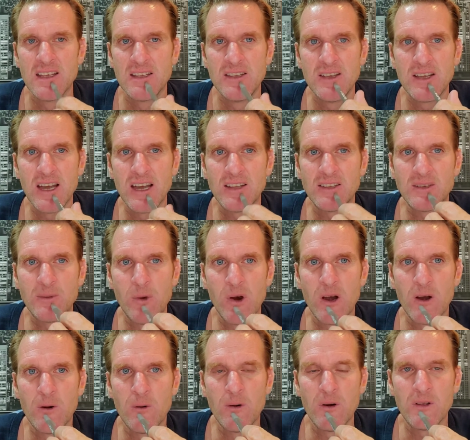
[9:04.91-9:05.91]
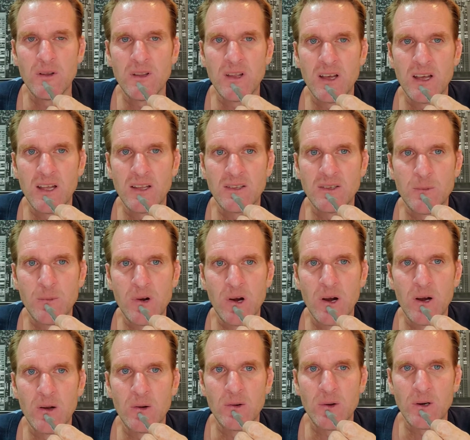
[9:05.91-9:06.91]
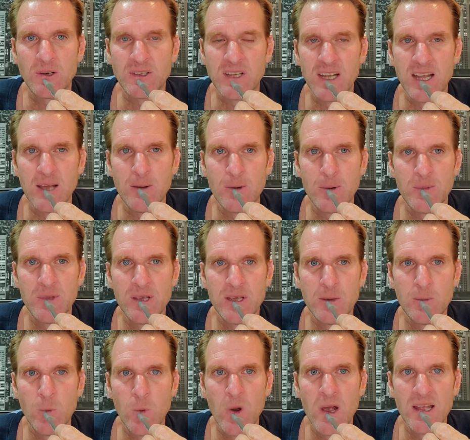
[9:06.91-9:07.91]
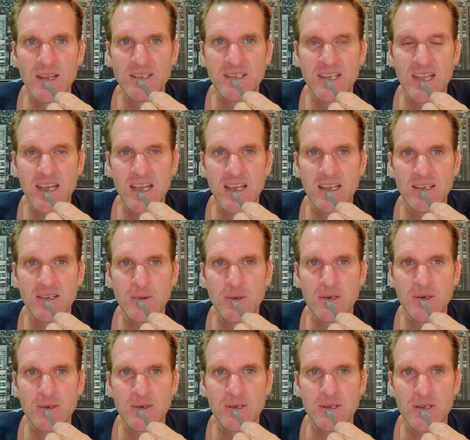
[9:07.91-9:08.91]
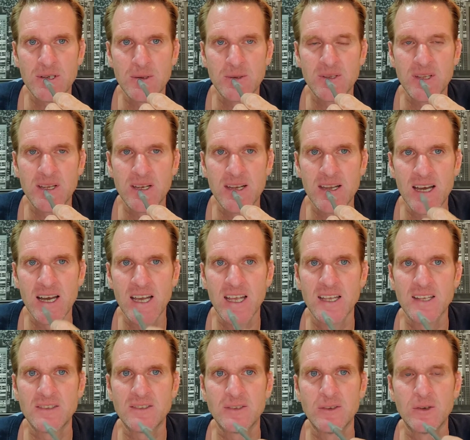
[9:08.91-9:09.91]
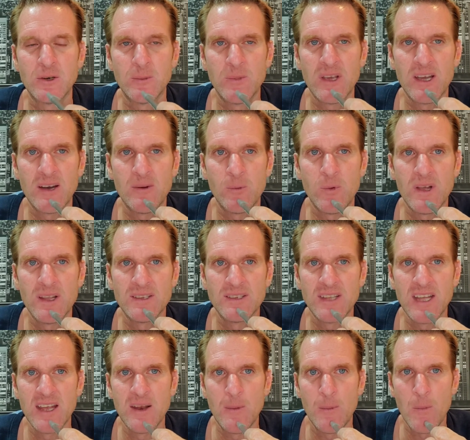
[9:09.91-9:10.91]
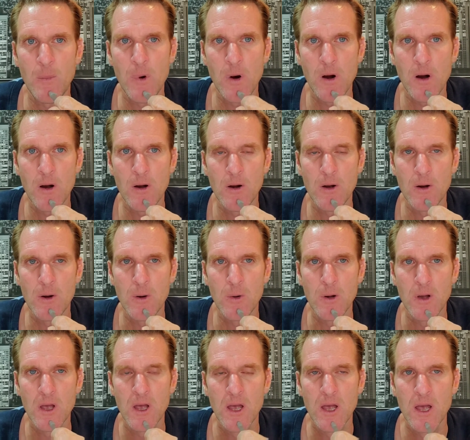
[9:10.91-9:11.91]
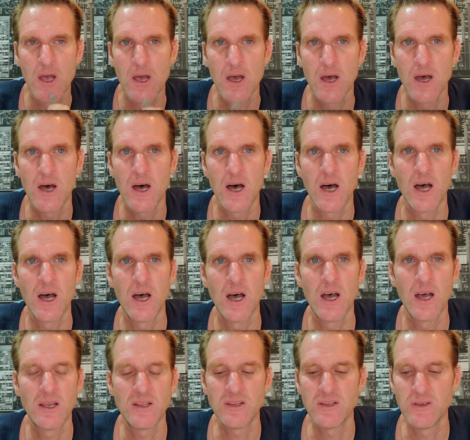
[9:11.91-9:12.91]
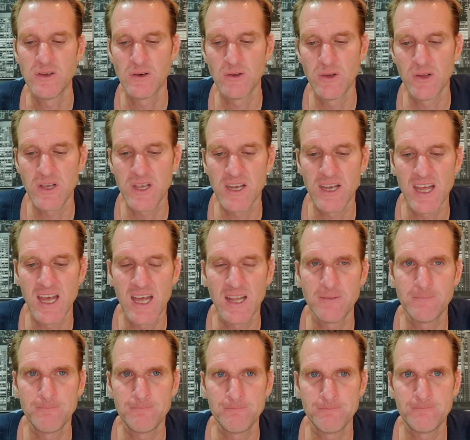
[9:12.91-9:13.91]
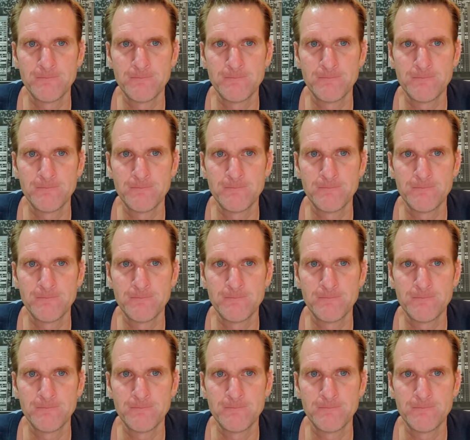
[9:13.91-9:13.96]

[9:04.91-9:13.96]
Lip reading: You got tomorrow or today will be Wednesday. We're doing the show tonight, so you'll be at Wednesday tomorrow. You're looking at.